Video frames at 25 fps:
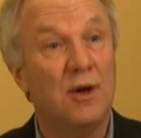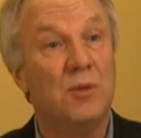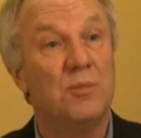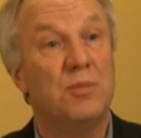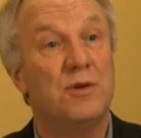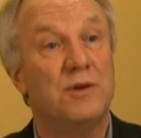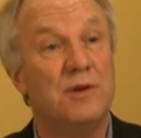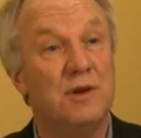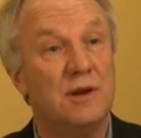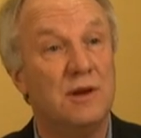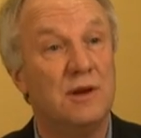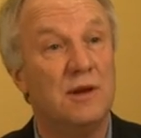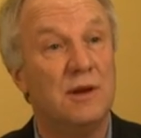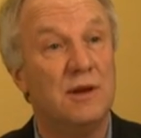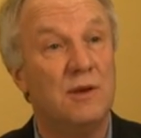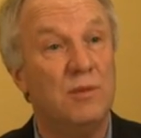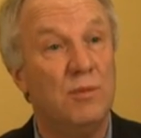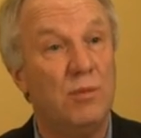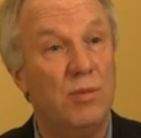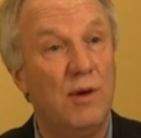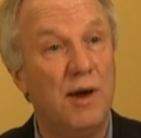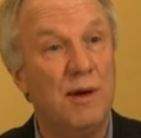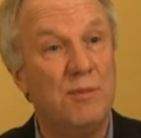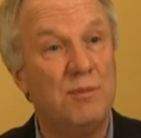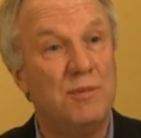particularly
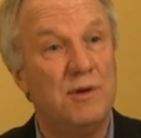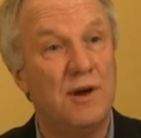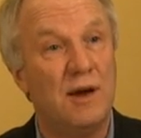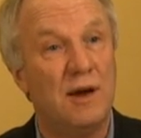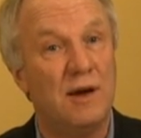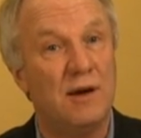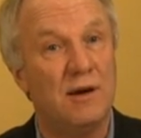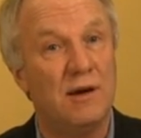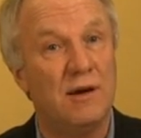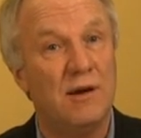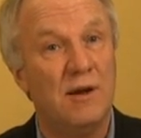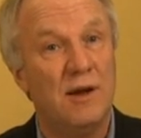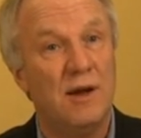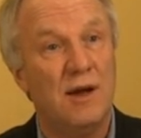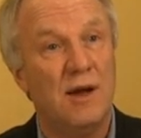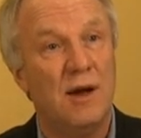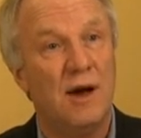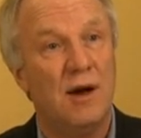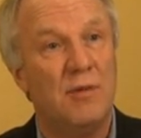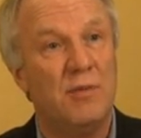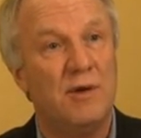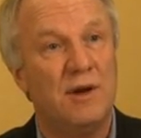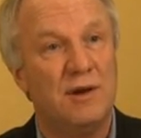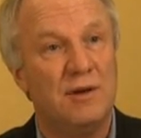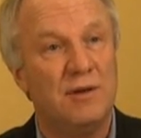web data,
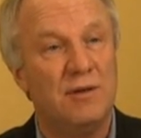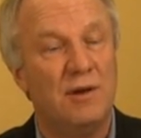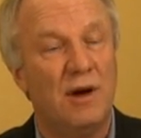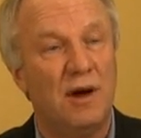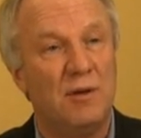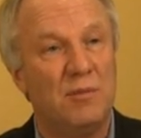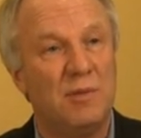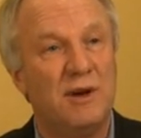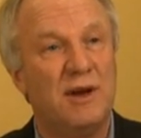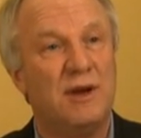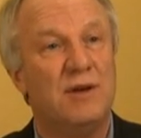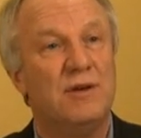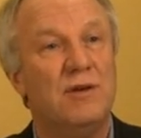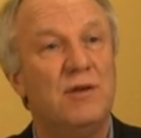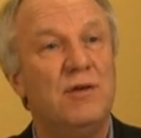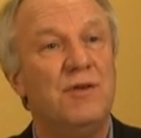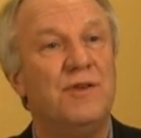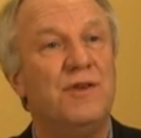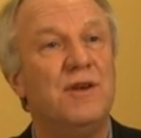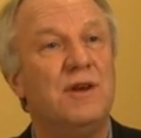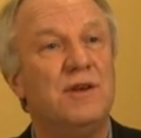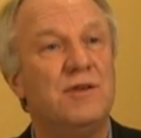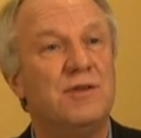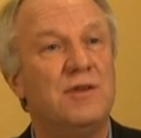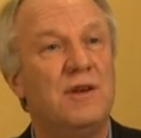and we can do
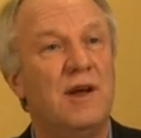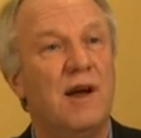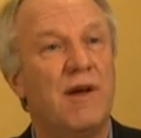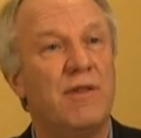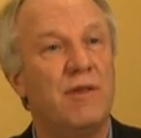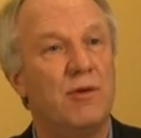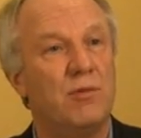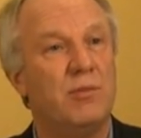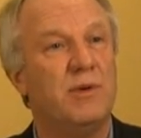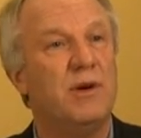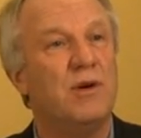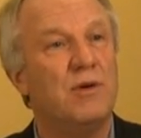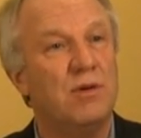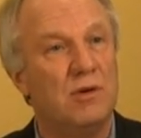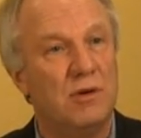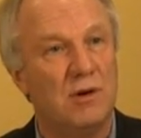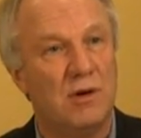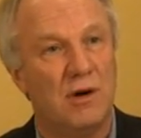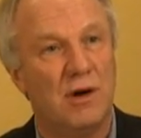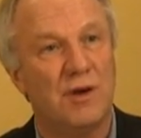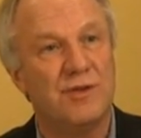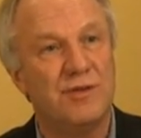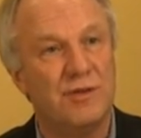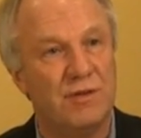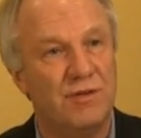things now that we couldn't
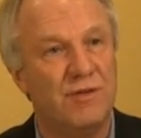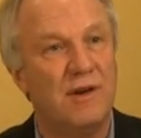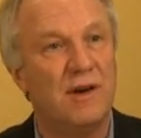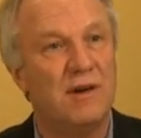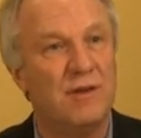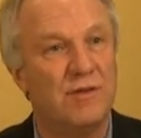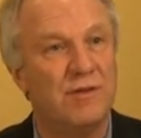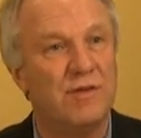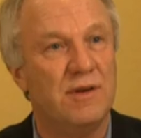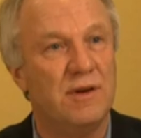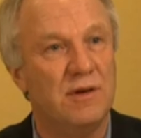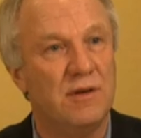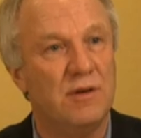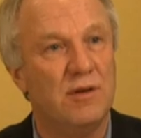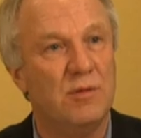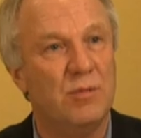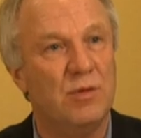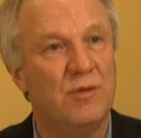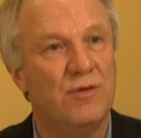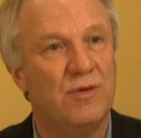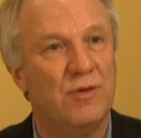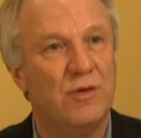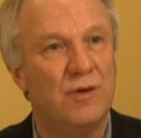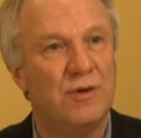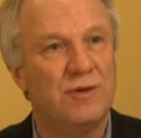cost-effectively do
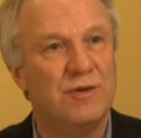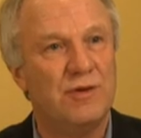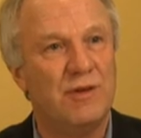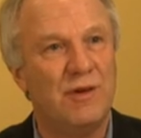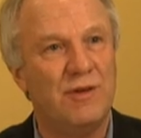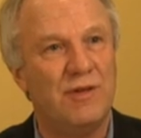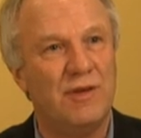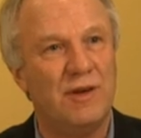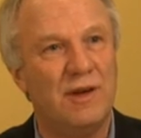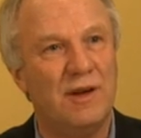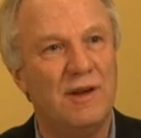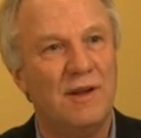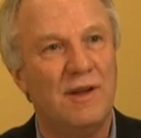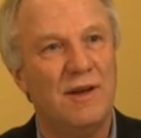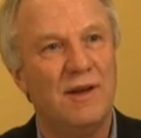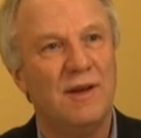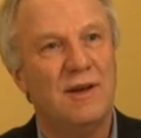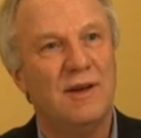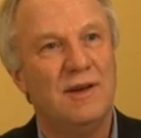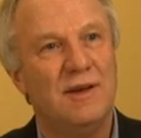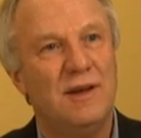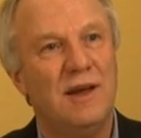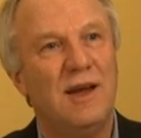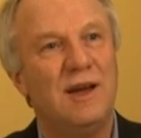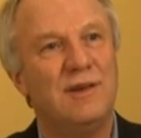before. So I think,
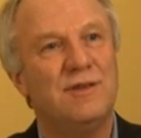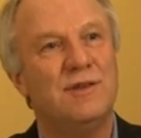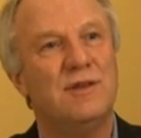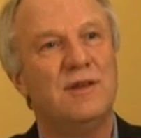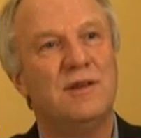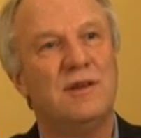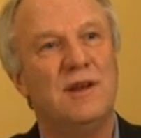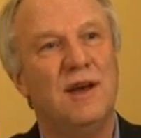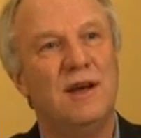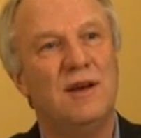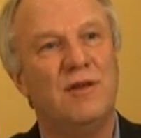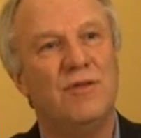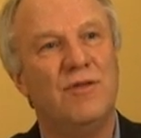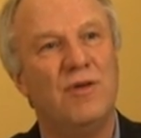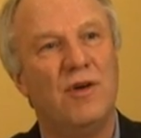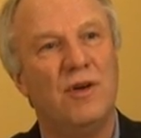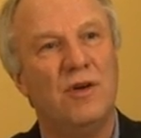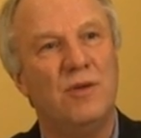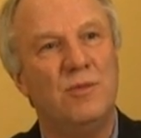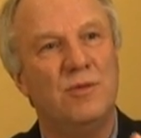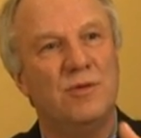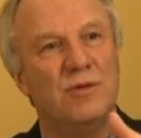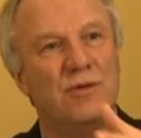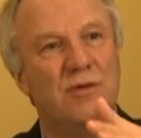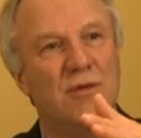yes, the data
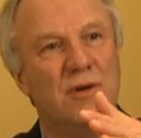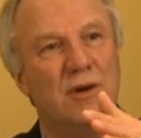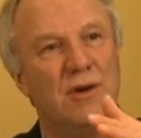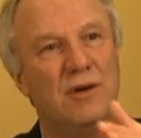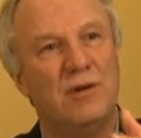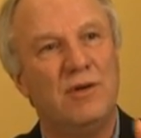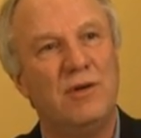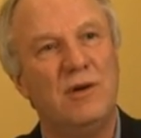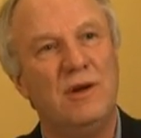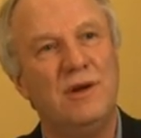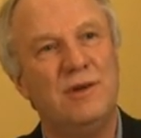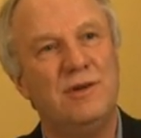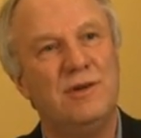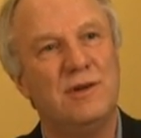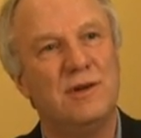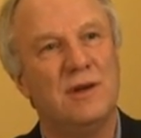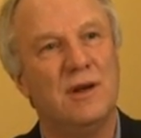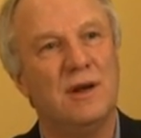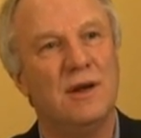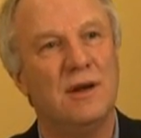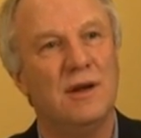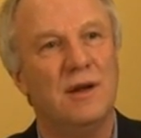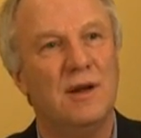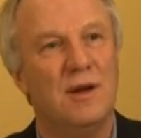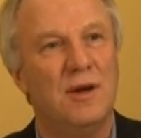volumes are
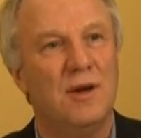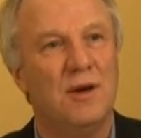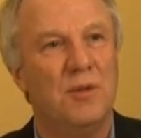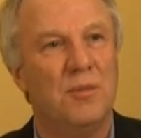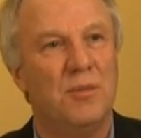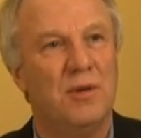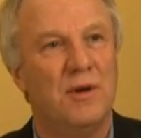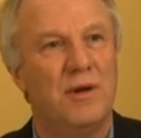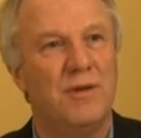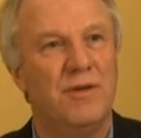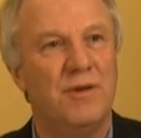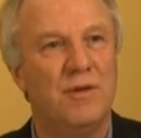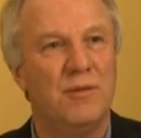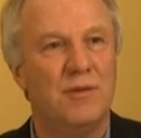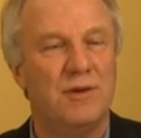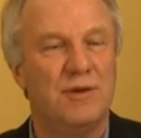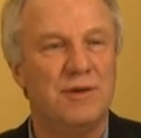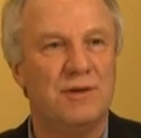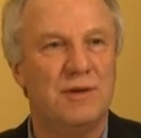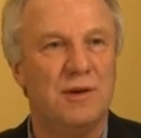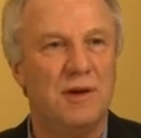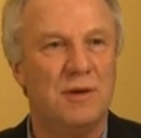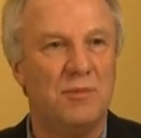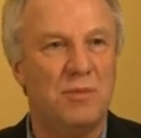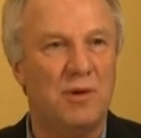increasing, but I think we're
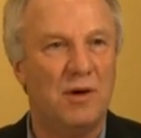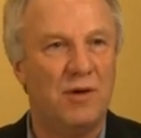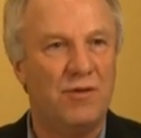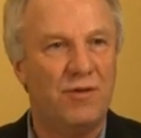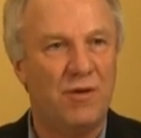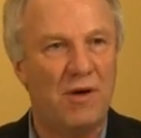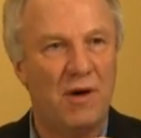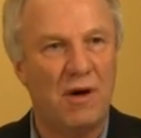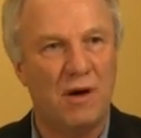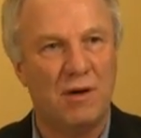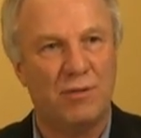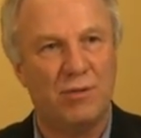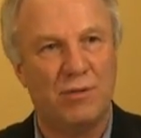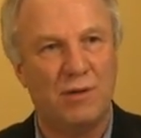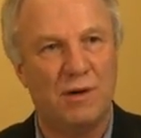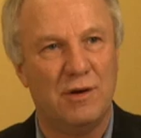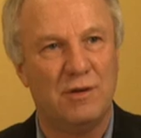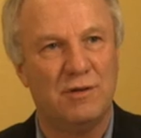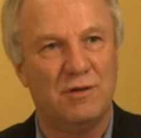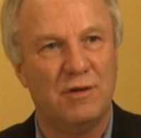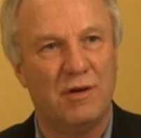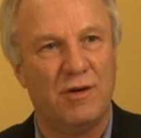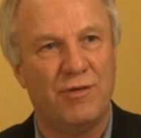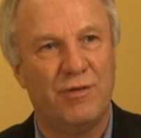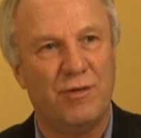seeing both hardware and
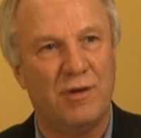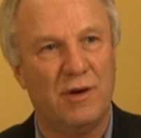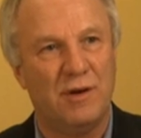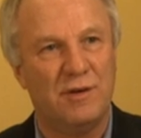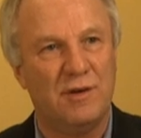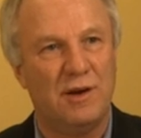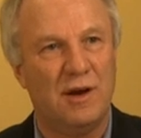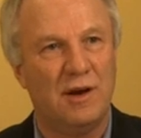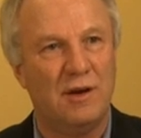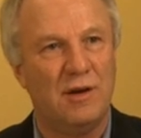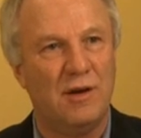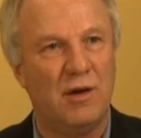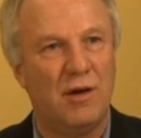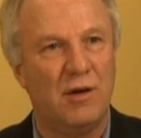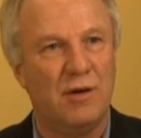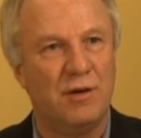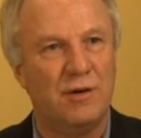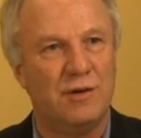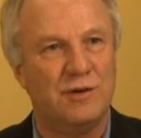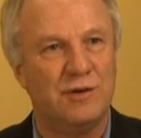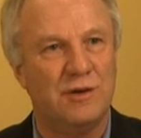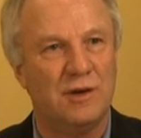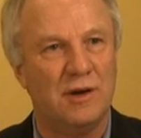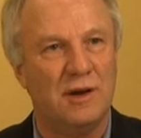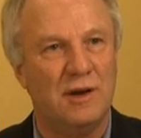software
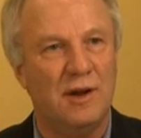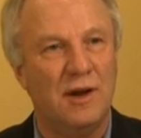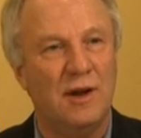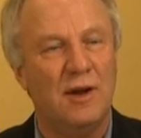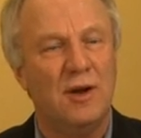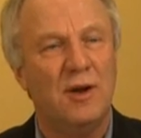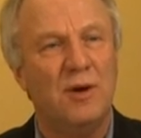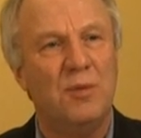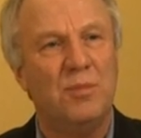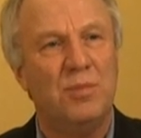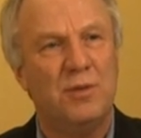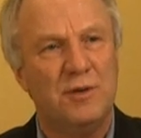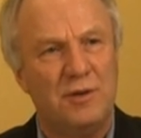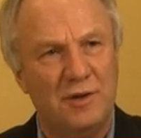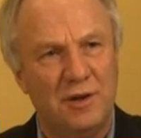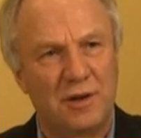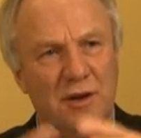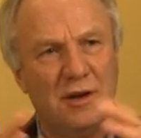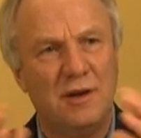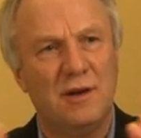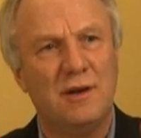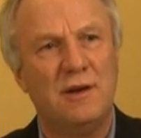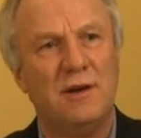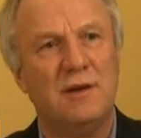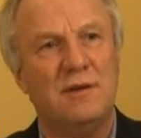technology,
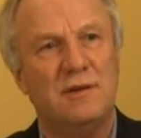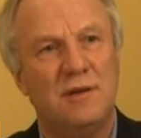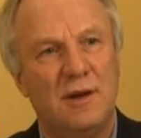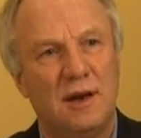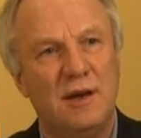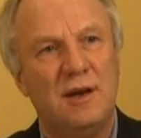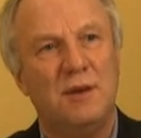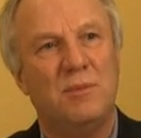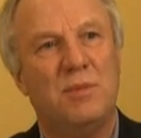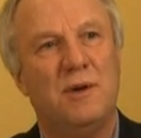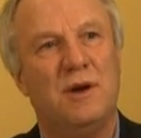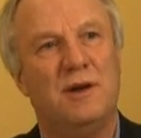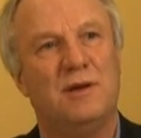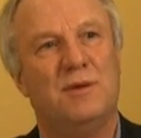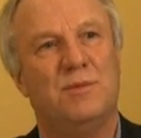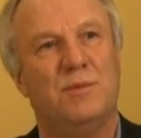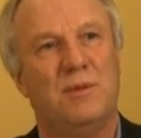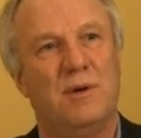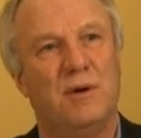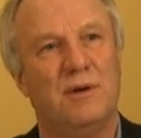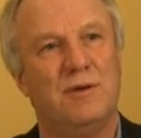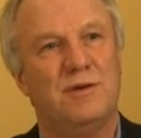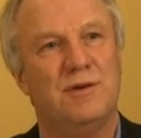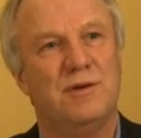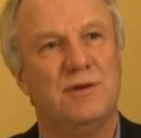particularly in database
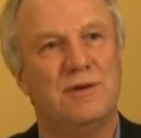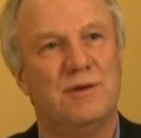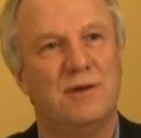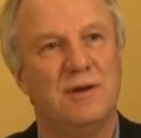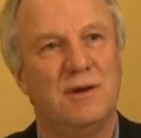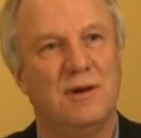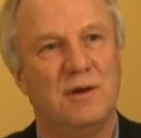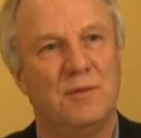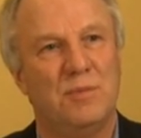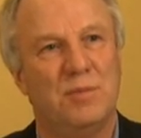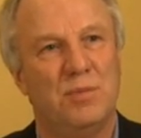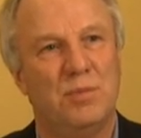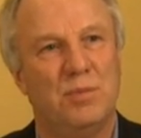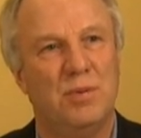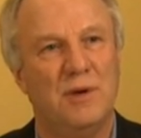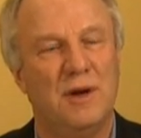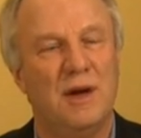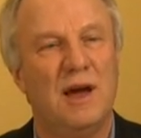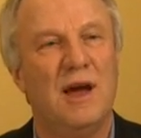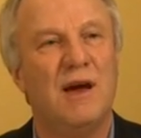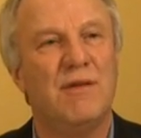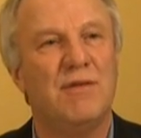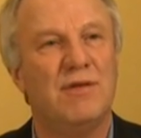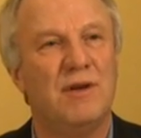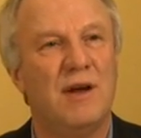processing,
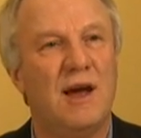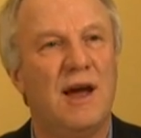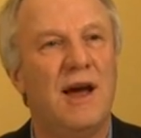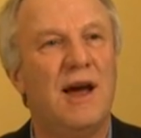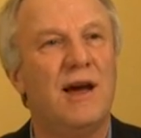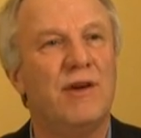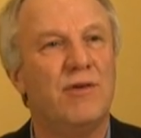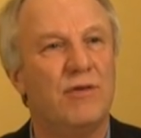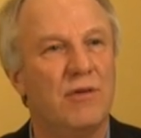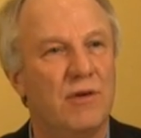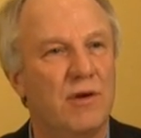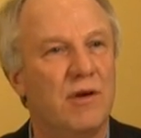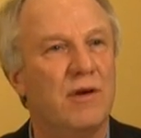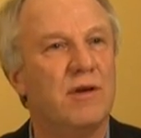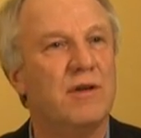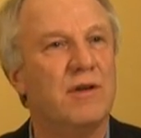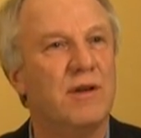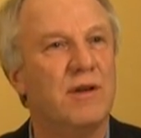being able to handle a lot of